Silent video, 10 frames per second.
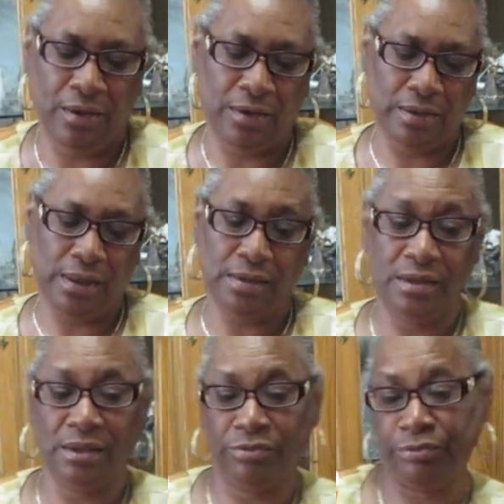Oh, that
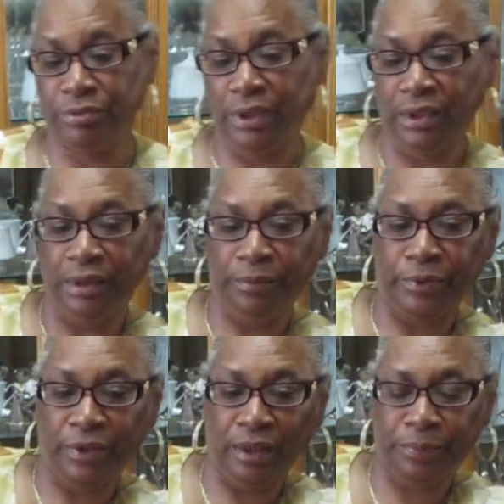looks really,
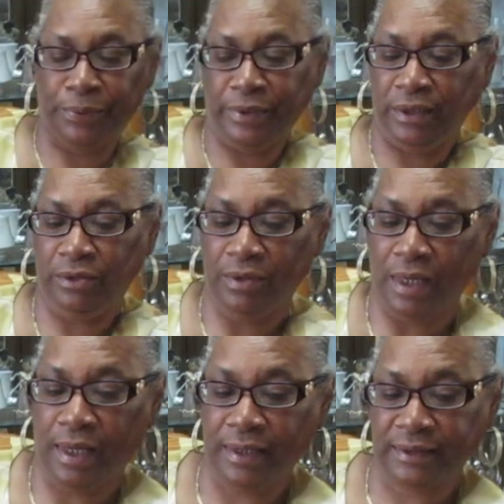really pretty, you
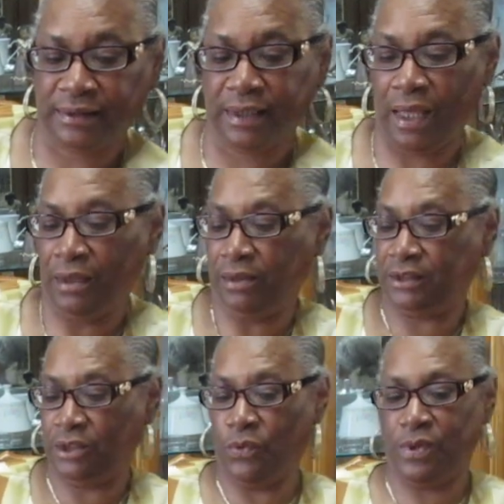guys. That
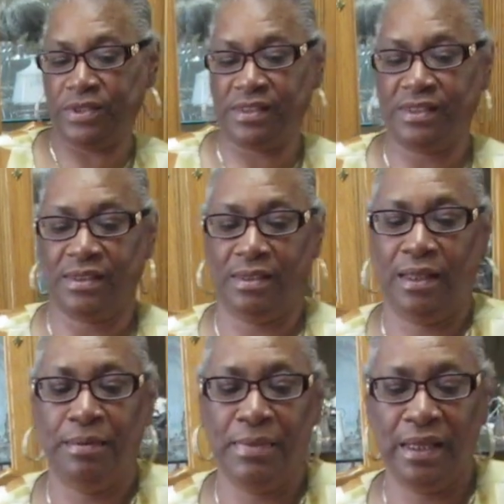looks gorgeous.
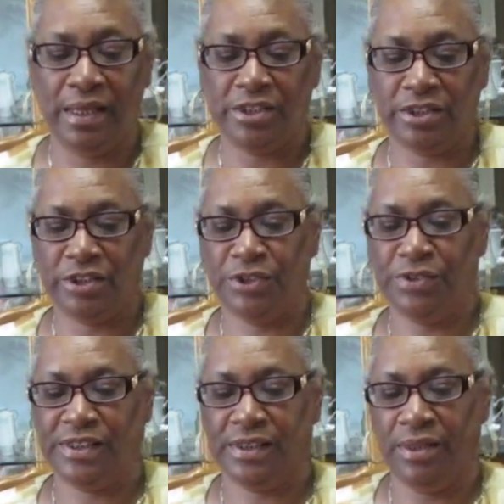Let me let you
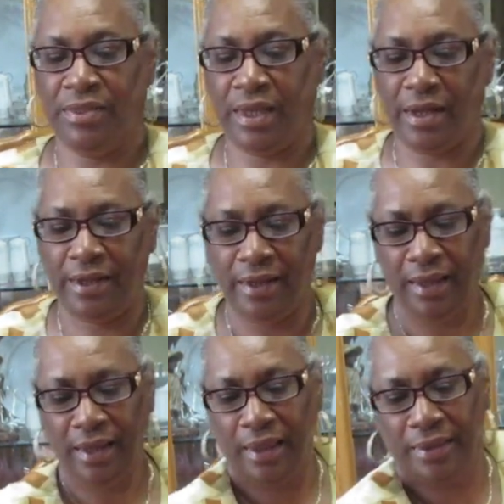see that.
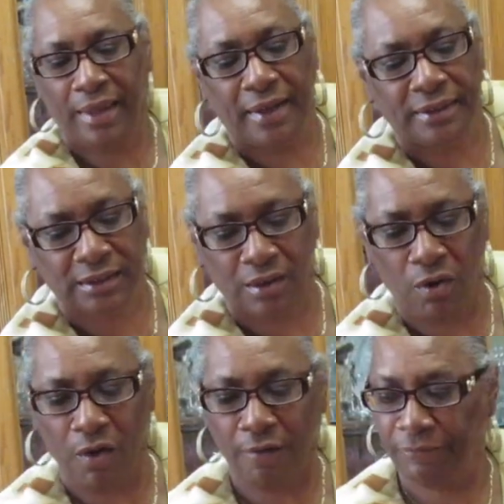That is
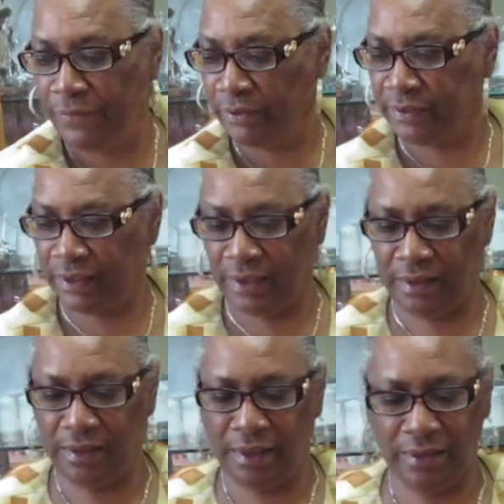all filled
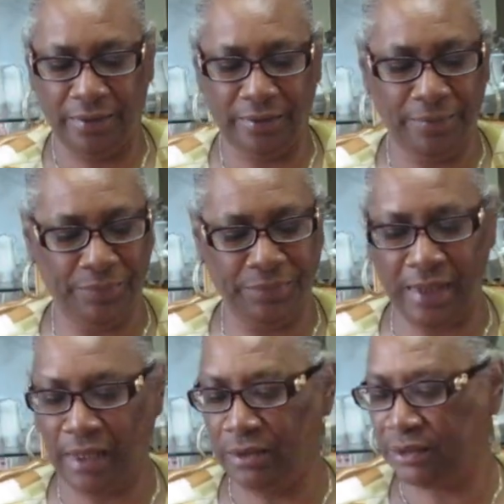in there.
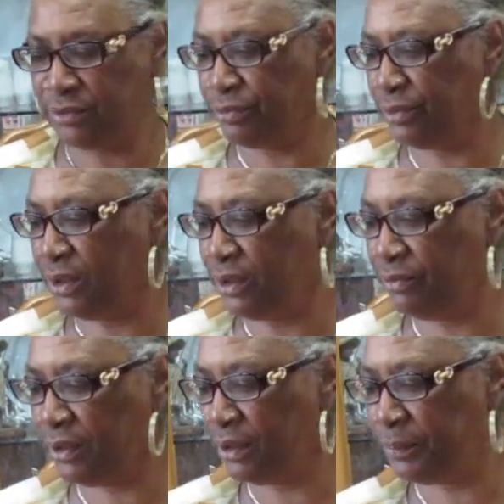That looks really,
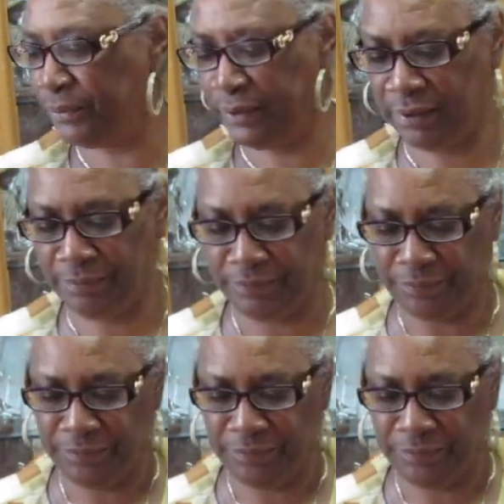really pretty.